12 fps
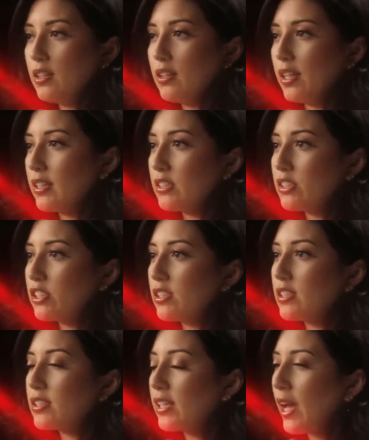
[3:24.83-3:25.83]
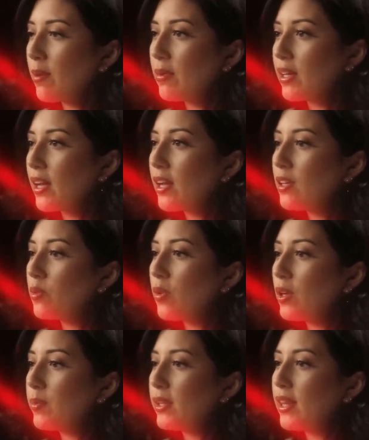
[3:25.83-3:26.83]
like it's just scam. Like I don't
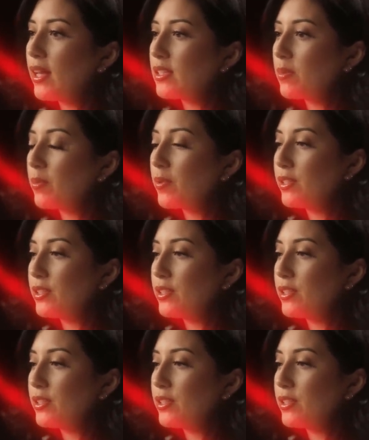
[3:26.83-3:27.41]
want to be that type of